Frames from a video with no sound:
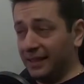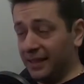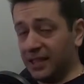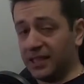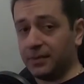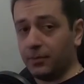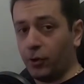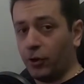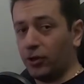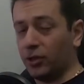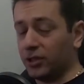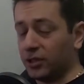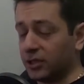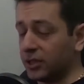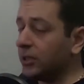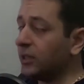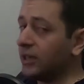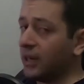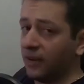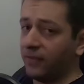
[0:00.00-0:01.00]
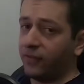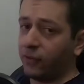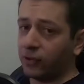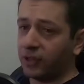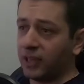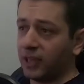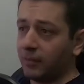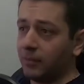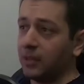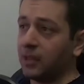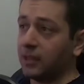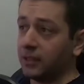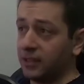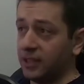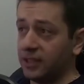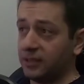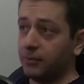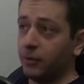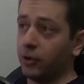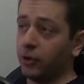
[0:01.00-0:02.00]
This monitor is good enough for gaming.
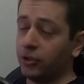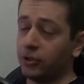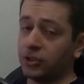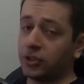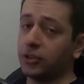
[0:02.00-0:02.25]
This monitor